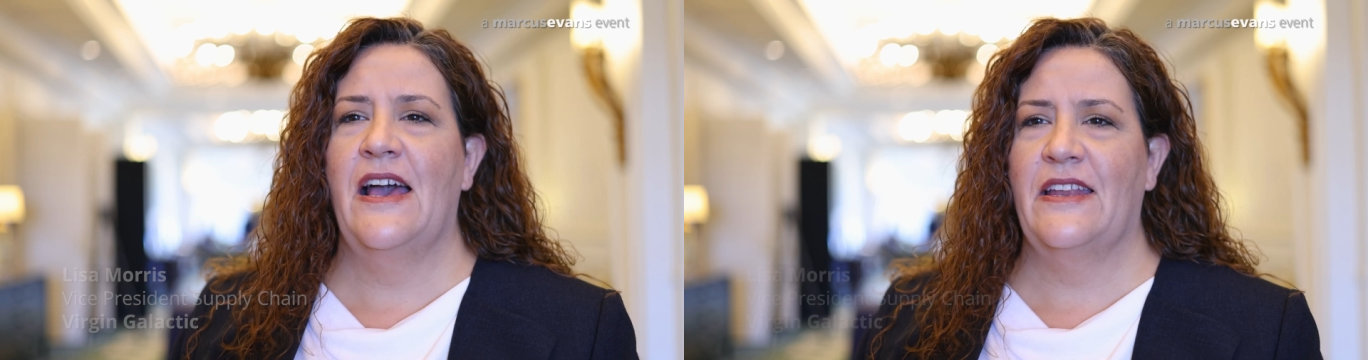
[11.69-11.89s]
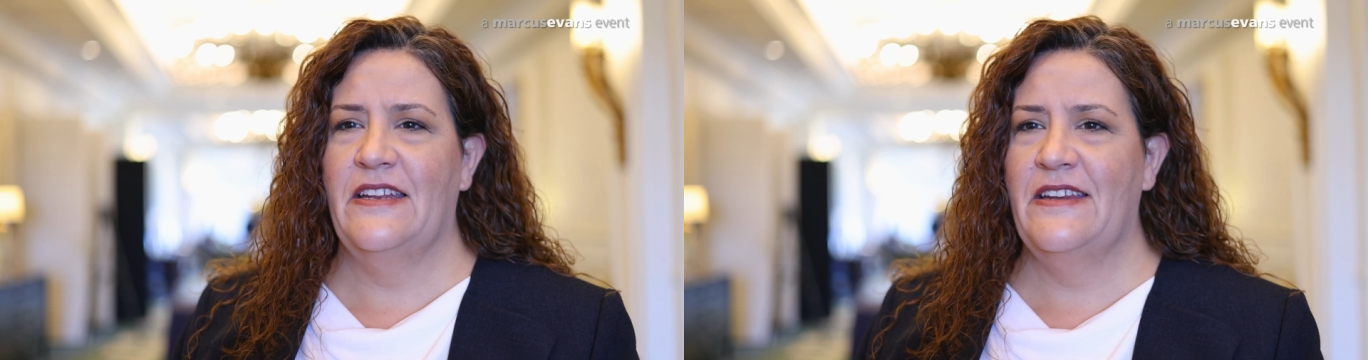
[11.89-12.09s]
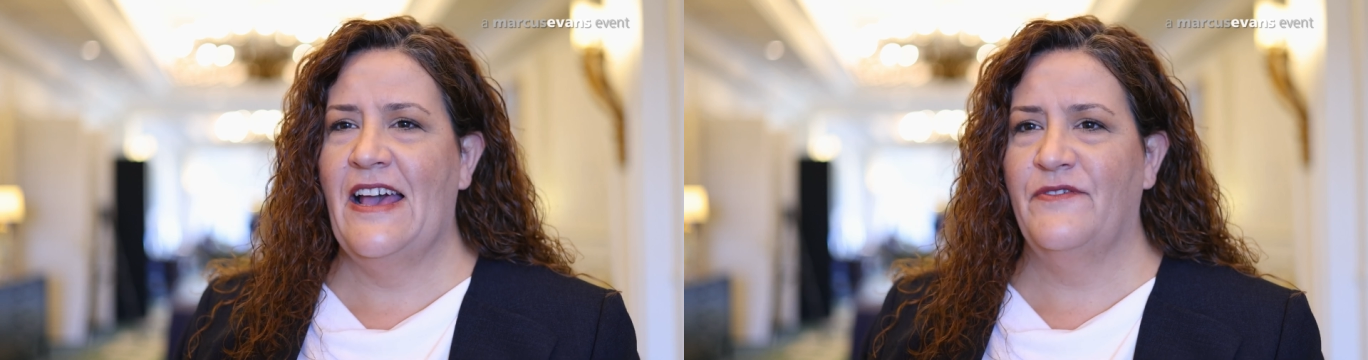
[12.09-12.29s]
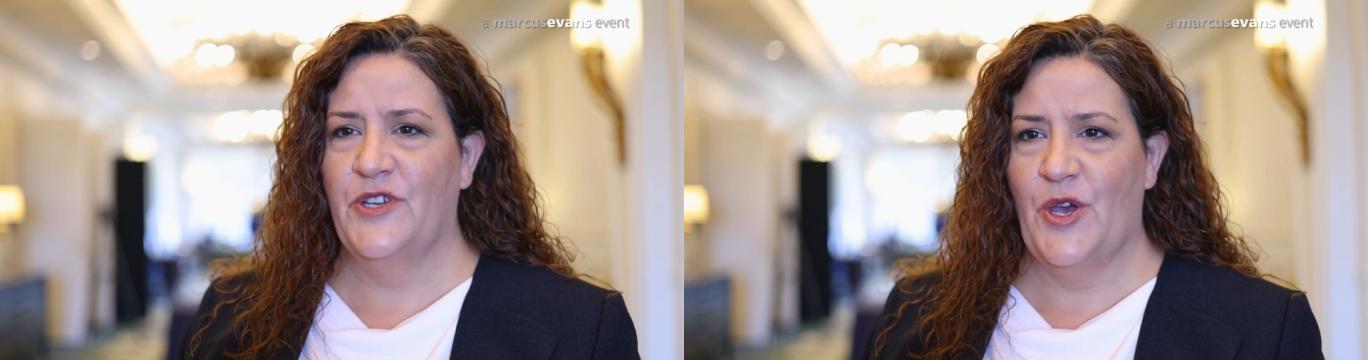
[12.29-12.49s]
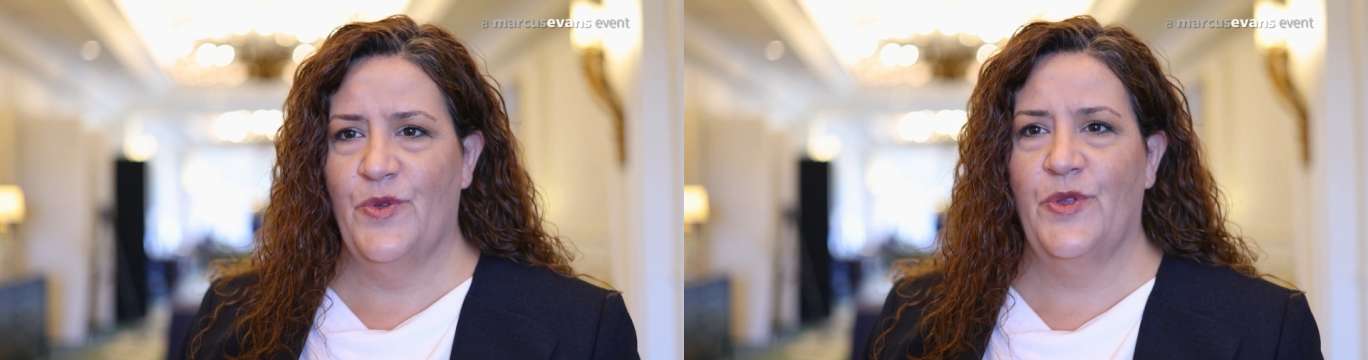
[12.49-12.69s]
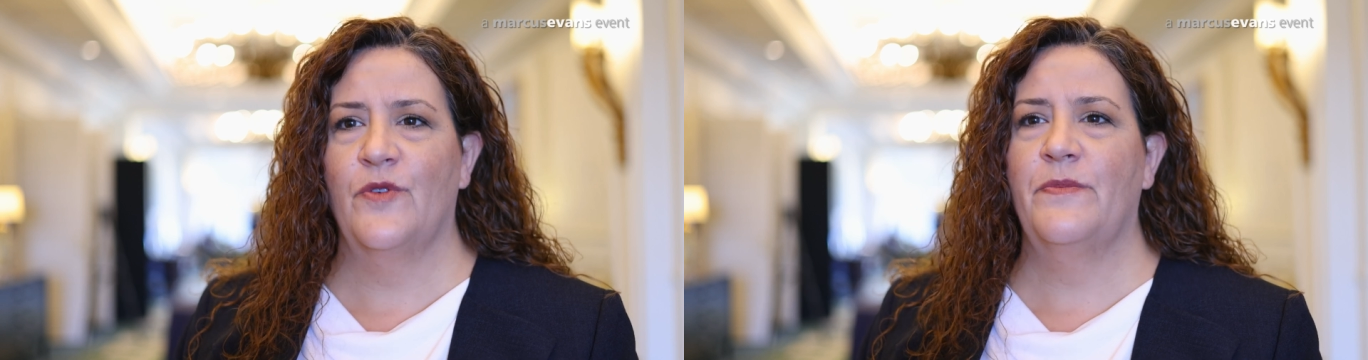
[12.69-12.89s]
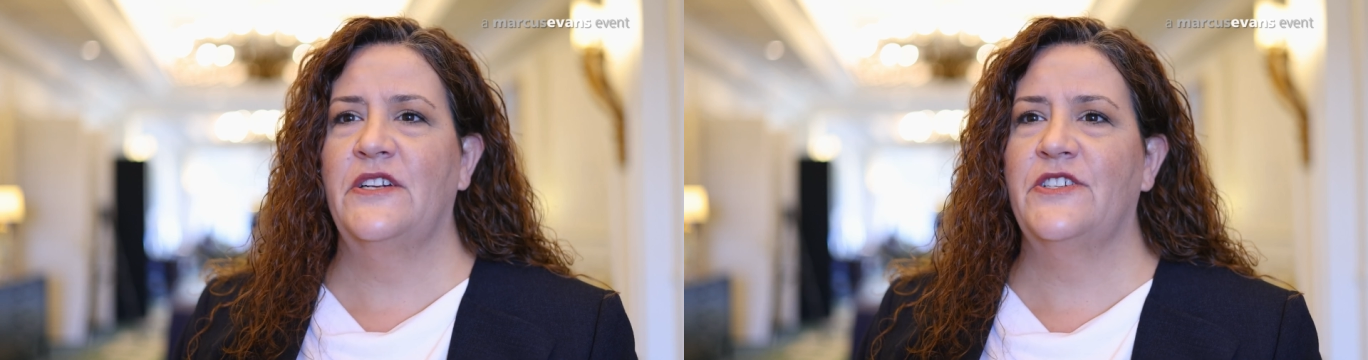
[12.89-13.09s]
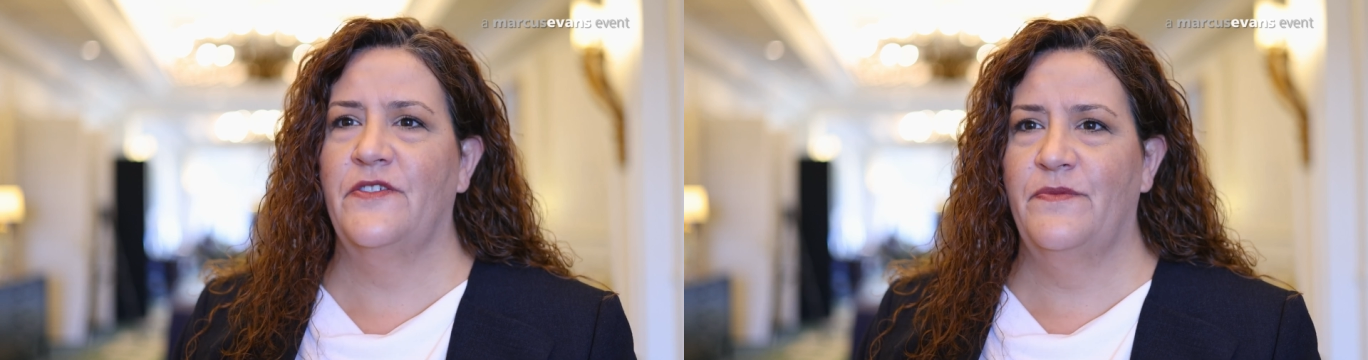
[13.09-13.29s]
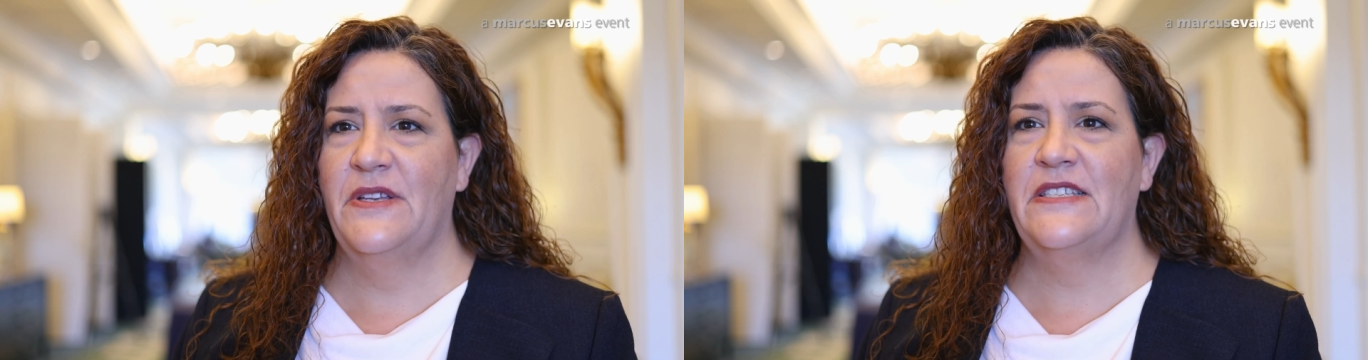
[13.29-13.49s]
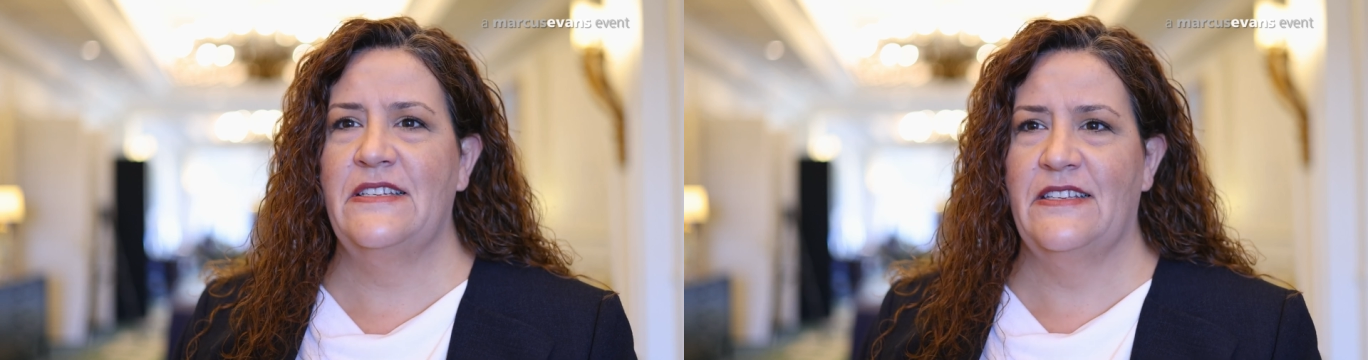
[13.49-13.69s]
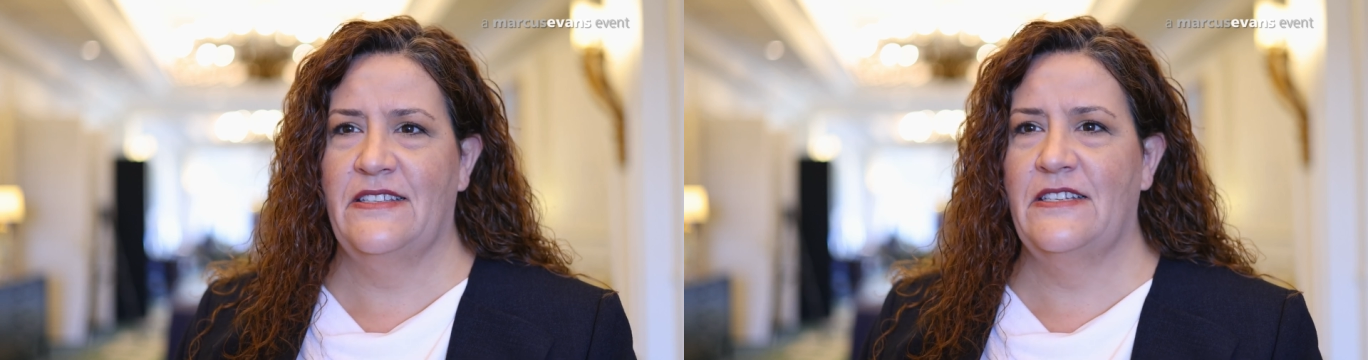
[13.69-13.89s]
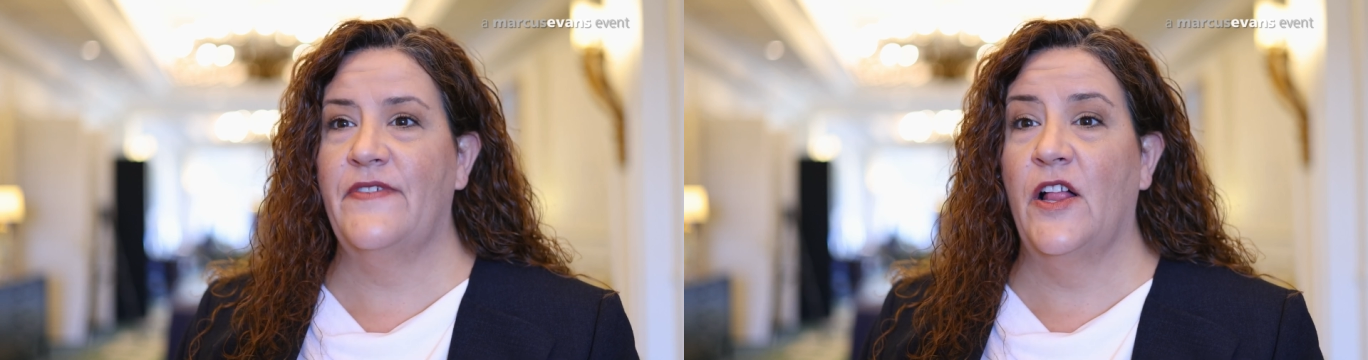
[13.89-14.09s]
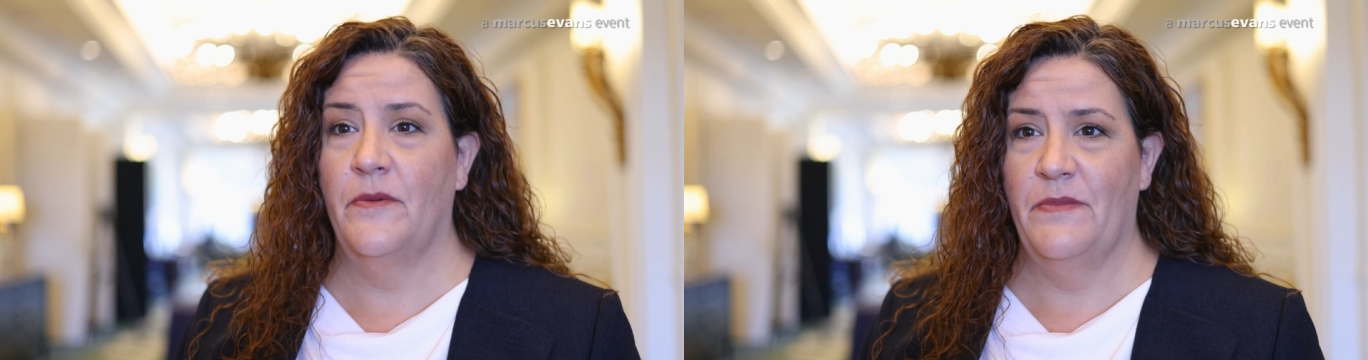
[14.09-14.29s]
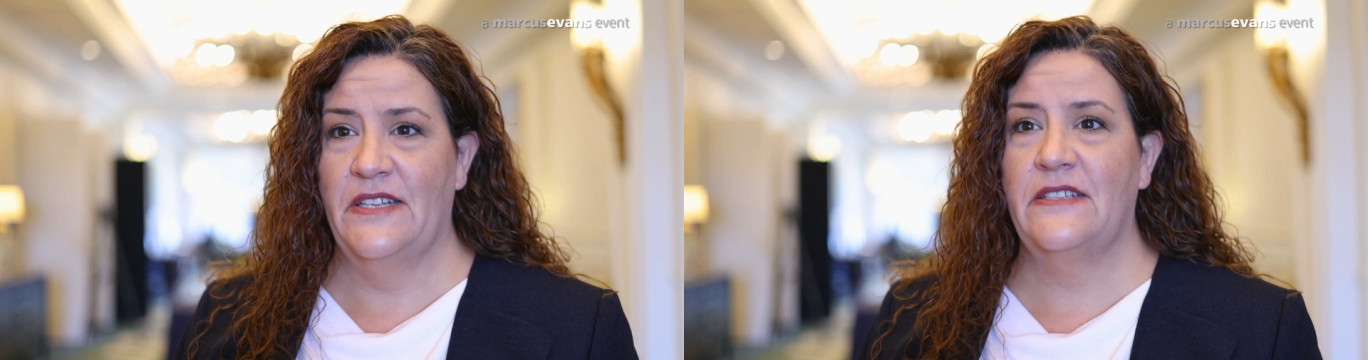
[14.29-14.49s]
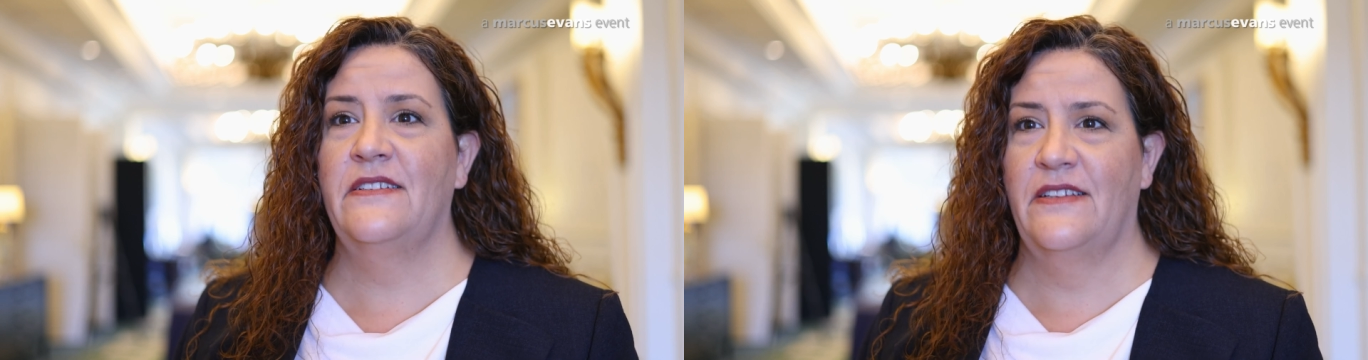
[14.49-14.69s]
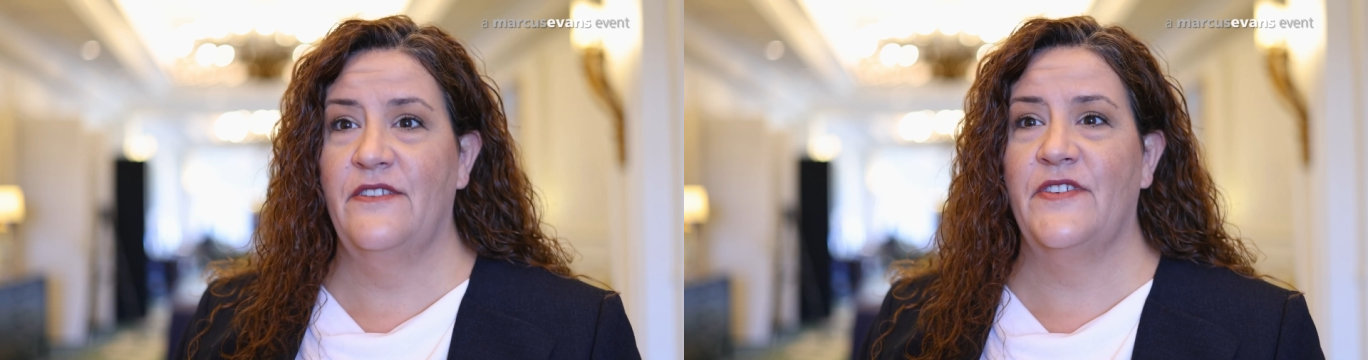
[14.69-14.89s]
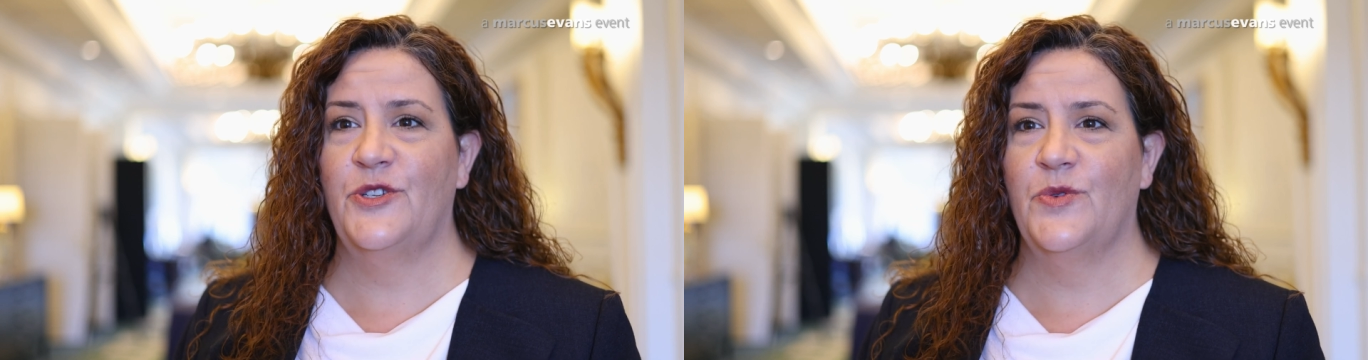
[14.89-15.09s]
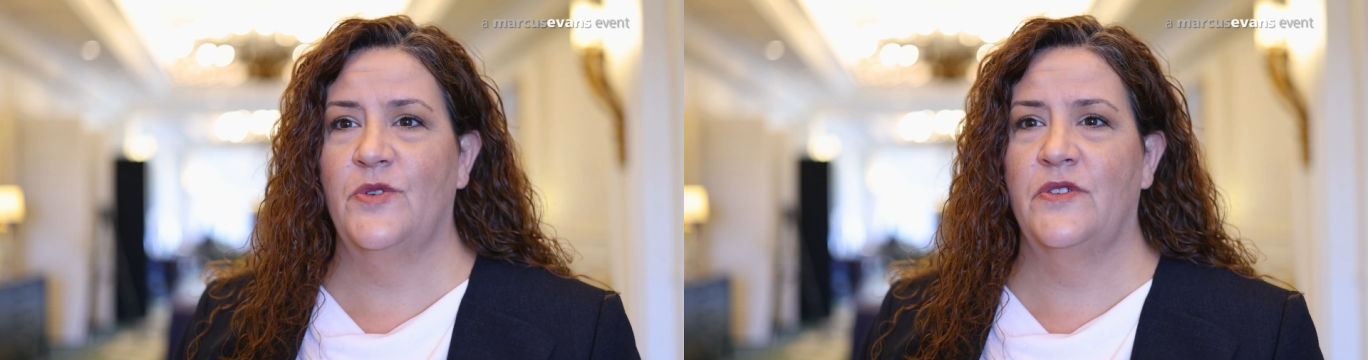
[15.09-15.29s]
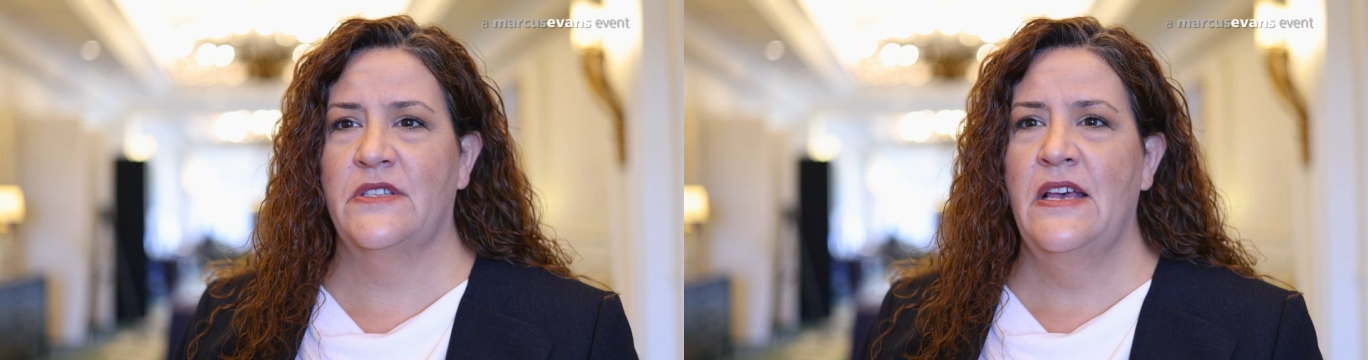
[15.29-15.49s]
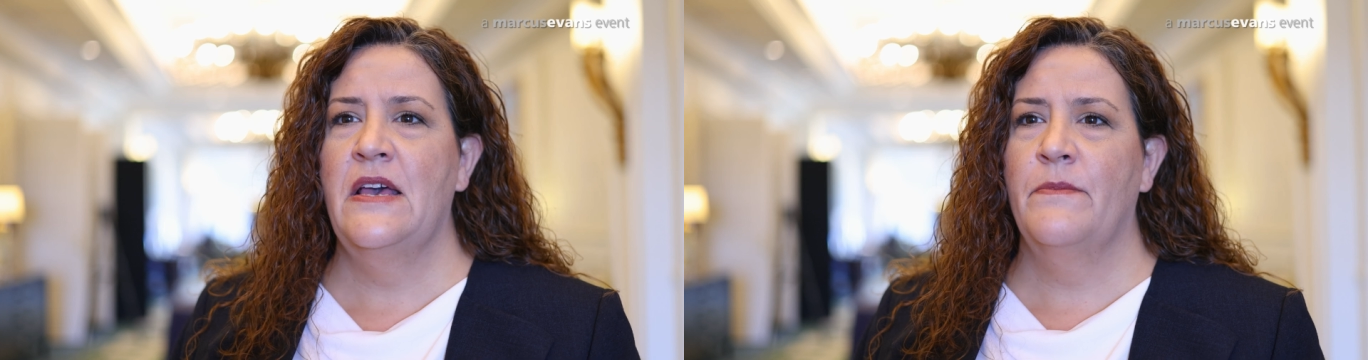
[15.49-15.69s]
I didn't have to go through a bunch of business development individuals,